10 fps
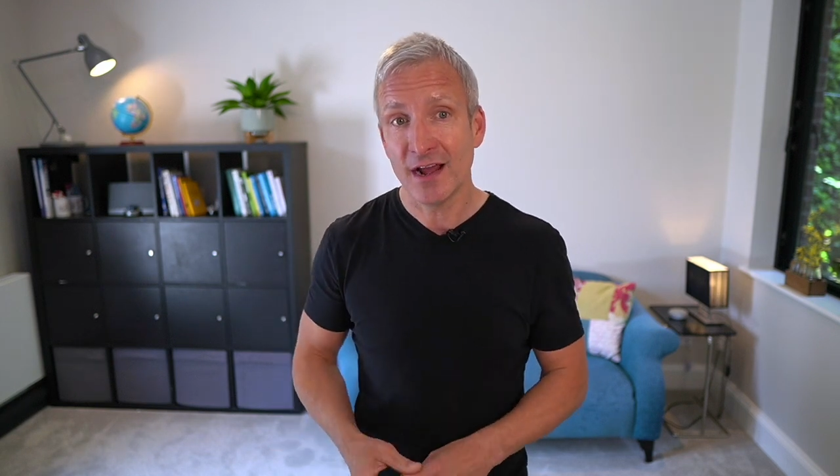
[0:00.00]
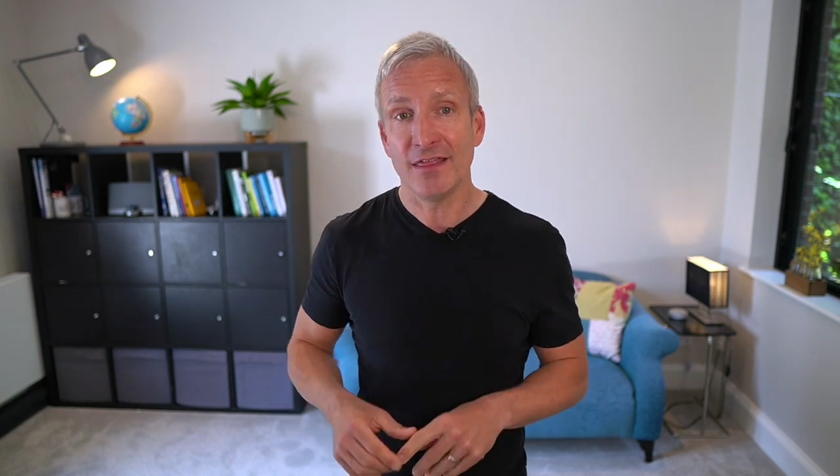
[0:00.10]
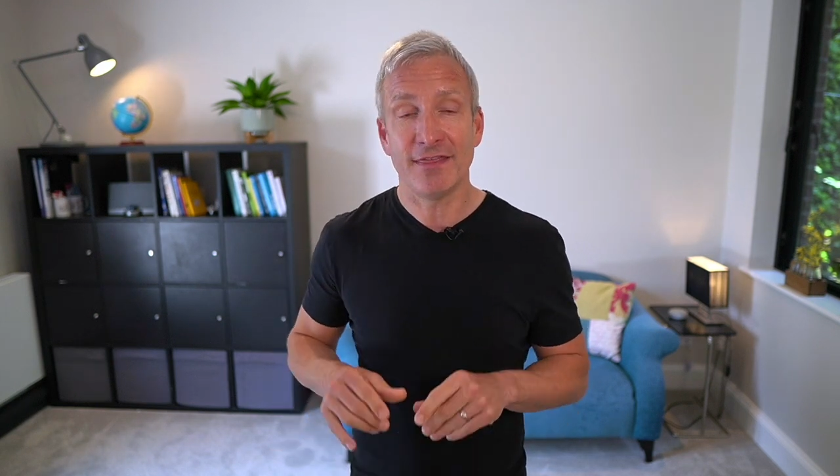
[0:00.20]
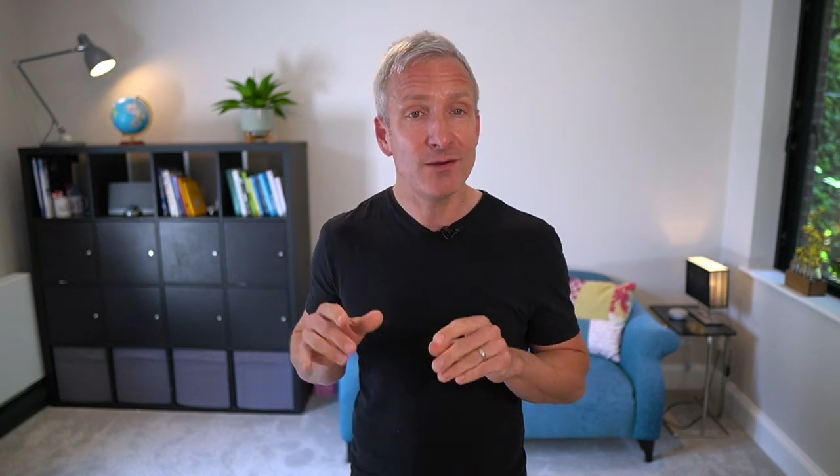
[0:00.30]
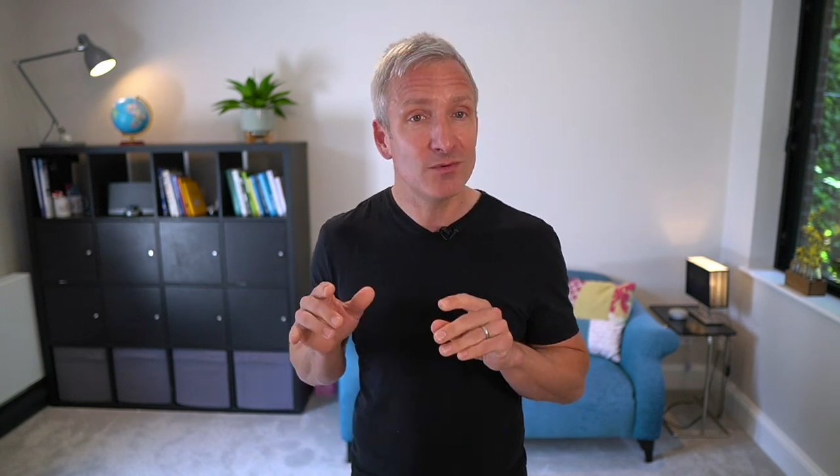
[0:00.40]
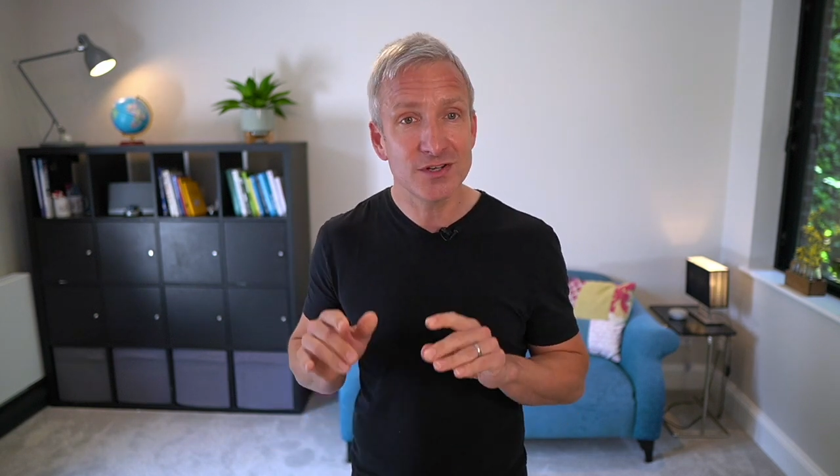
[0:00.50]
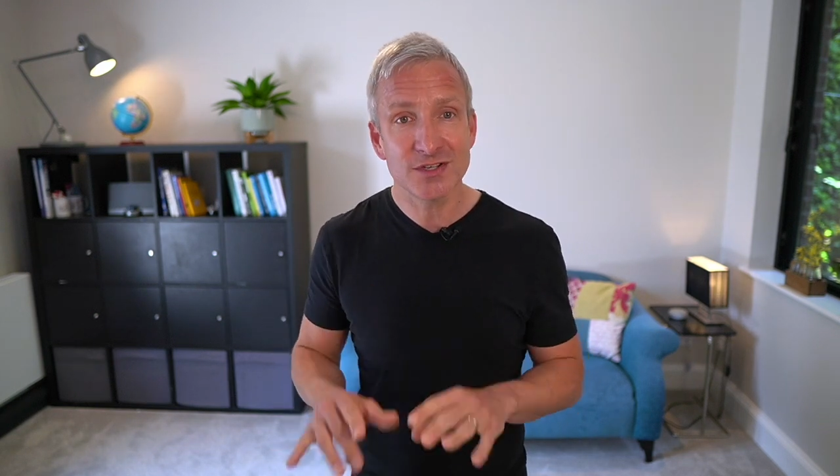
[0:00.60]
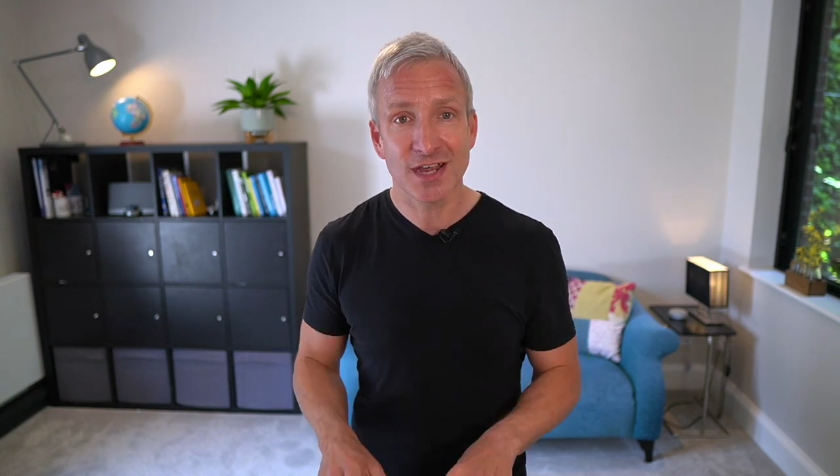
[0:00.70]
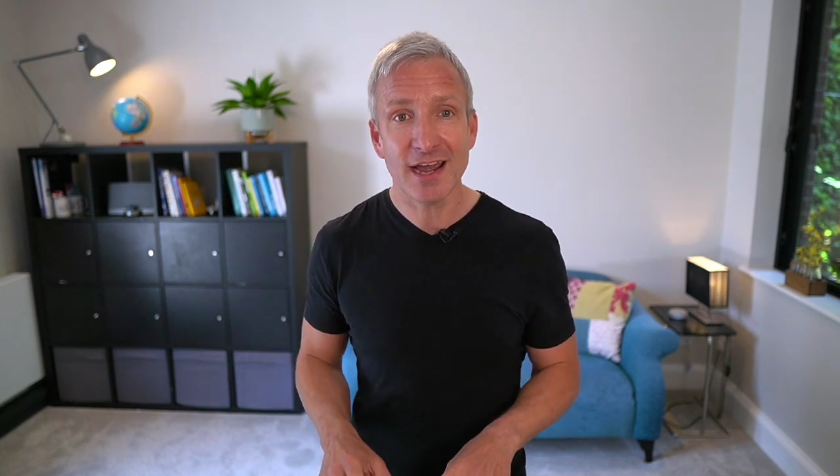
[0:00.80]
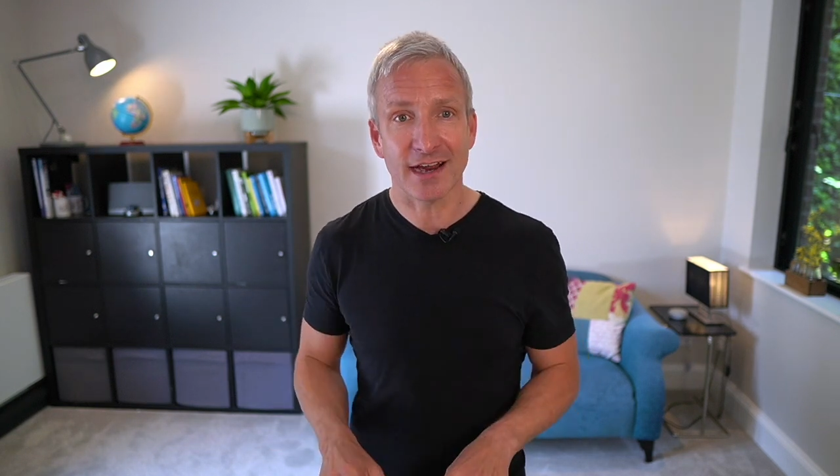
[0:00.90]
they will just
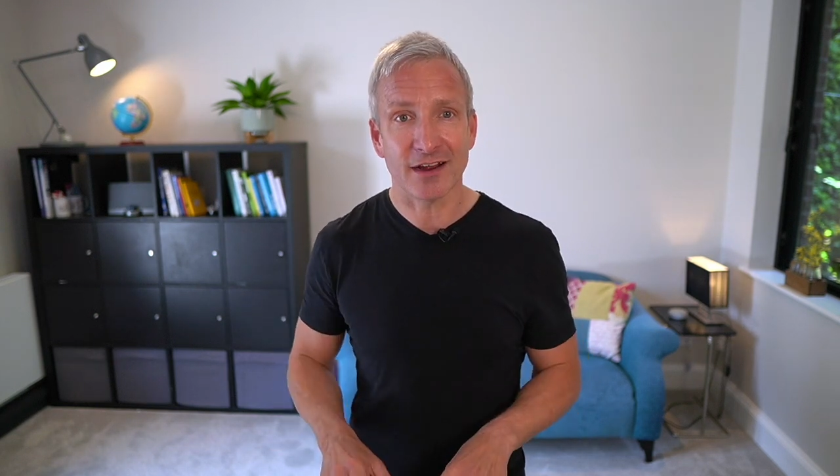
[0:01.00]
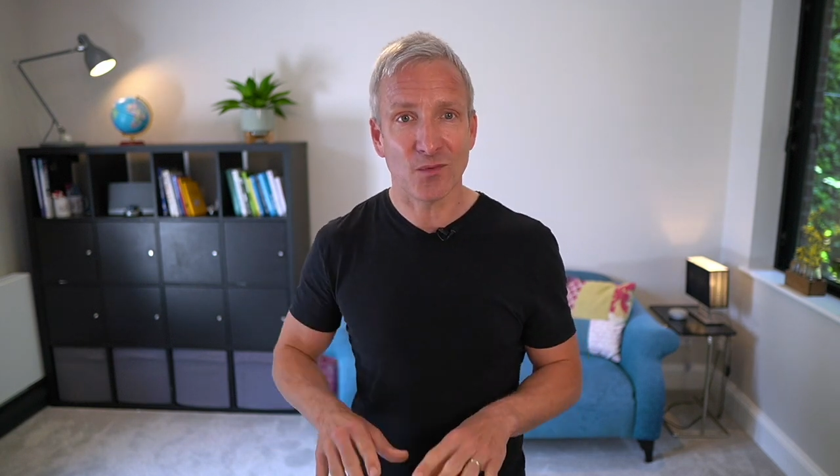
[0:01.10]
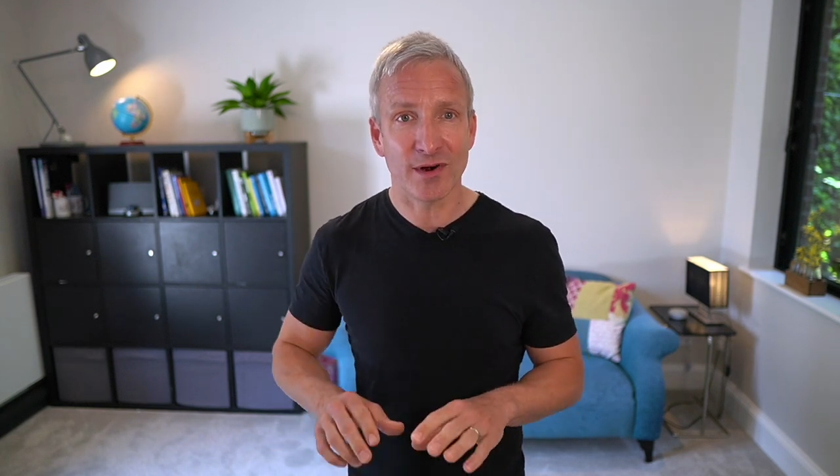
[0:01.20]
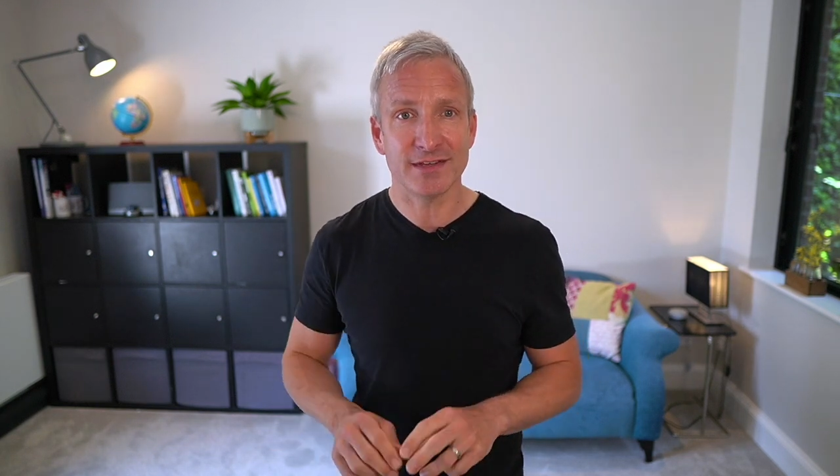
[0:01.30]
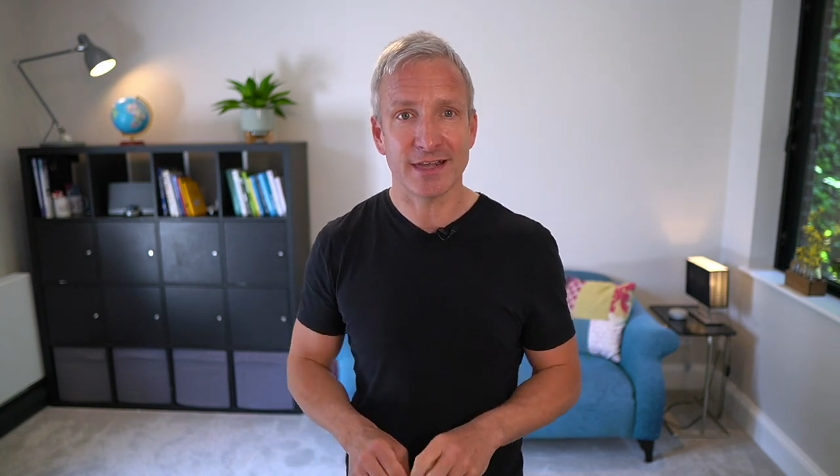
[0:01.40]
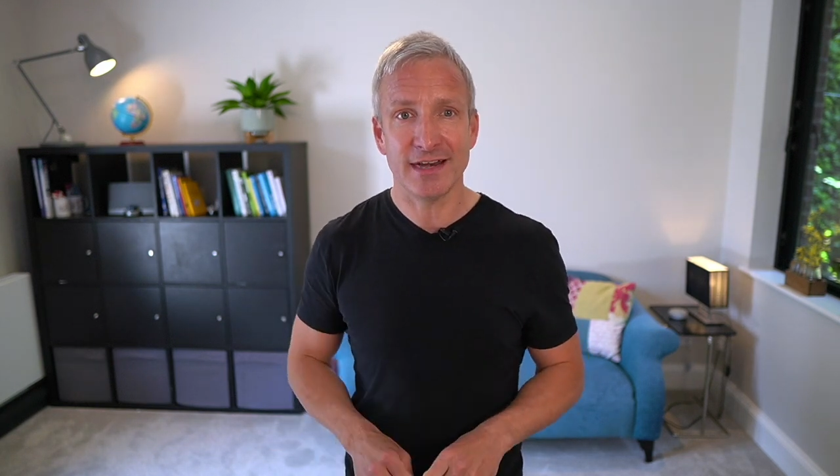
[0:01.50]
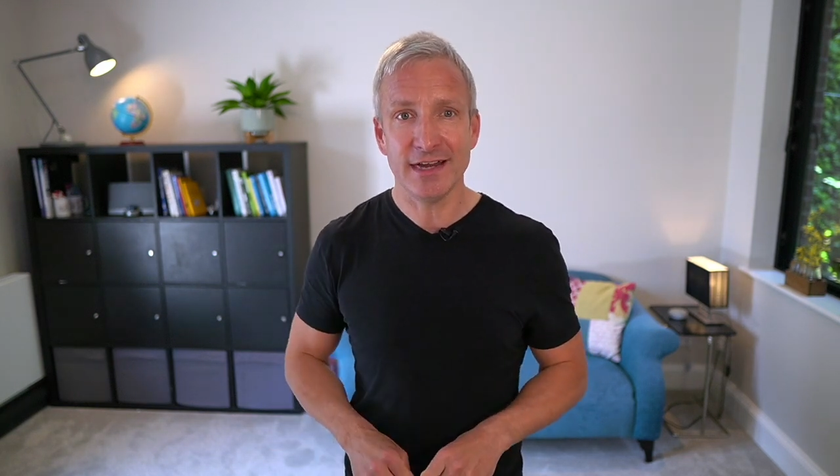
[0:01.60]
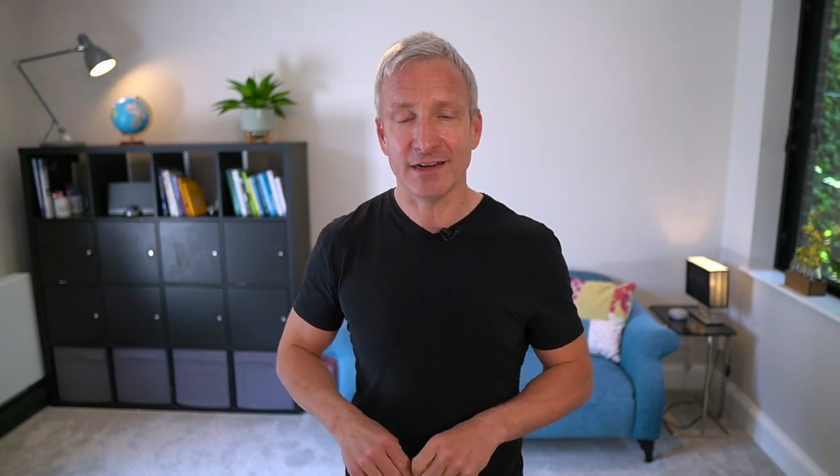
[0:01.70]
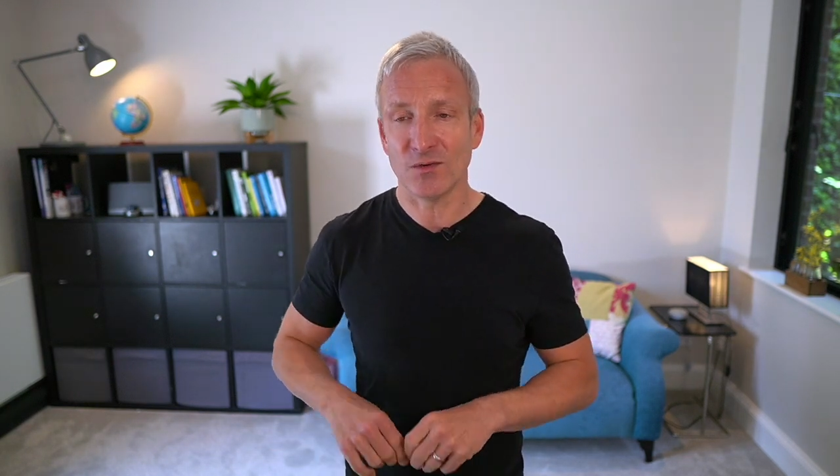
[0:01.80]
say what it is they need,